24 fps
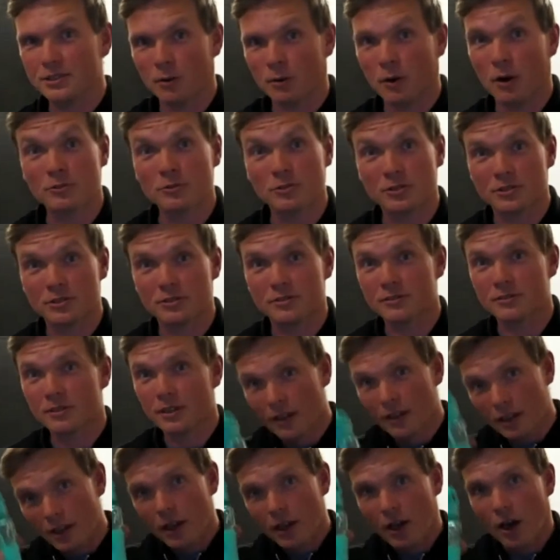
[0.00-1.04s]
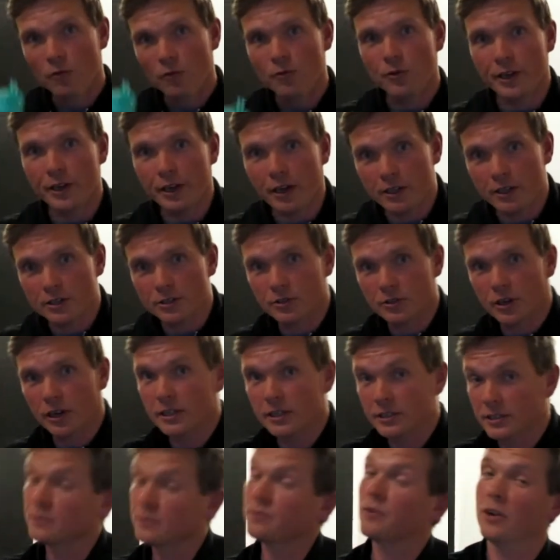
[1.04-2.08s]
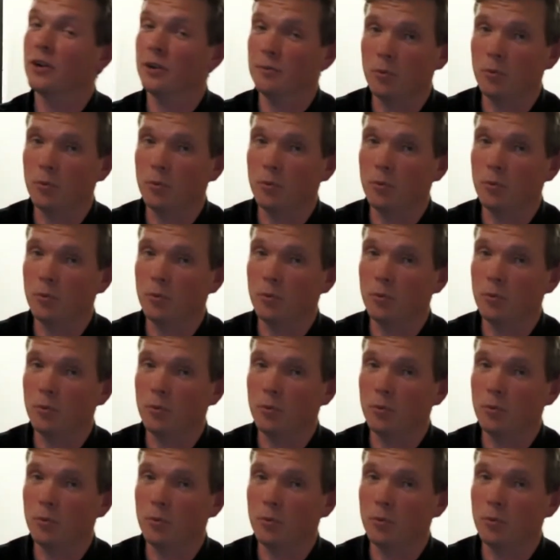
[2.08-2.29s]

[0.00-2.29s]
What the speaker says: So I'll rehydrate because it's very